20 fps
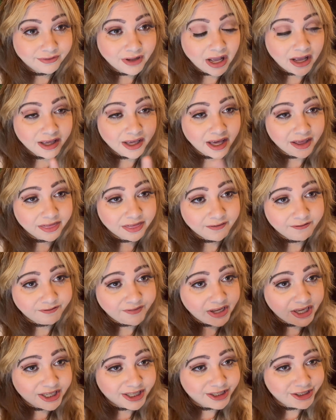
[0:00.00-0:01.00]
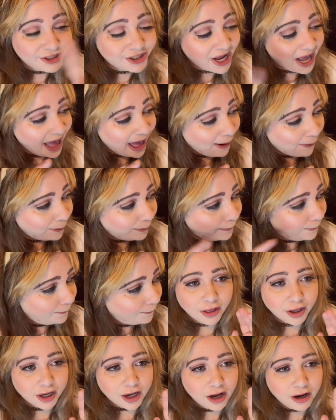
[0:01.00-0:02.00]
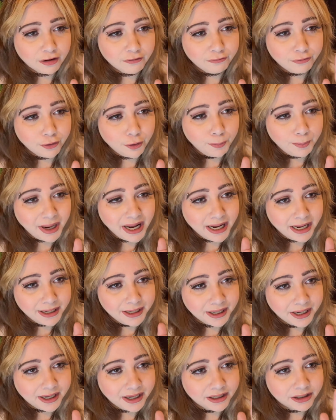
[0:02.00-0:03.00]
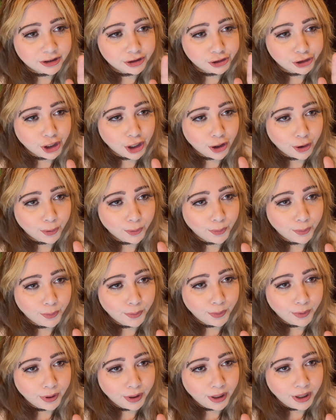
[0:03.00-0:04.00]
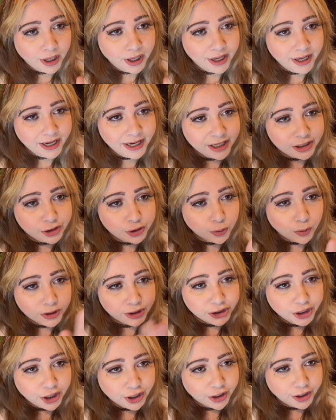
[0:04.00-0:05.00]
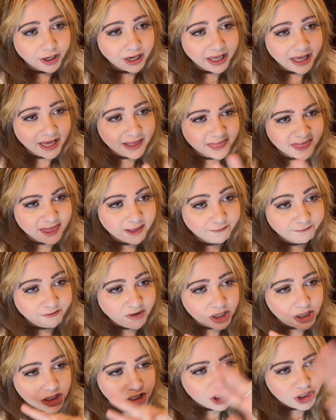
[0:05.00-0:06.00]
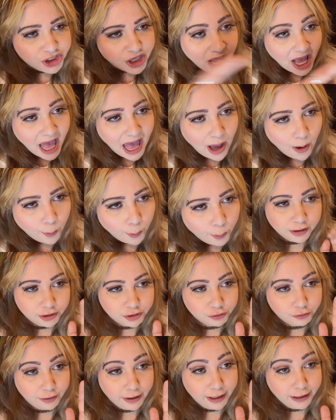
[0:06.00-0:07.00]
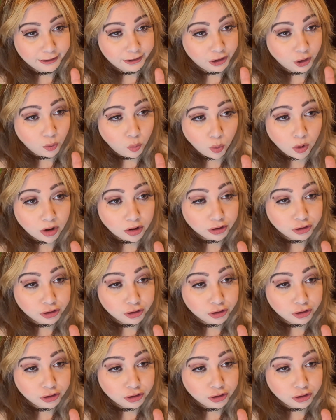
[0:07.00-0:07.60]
Get the fudge out. The Kung Fu Panda show. It's your turn. Get the fudge out. The Jurassic World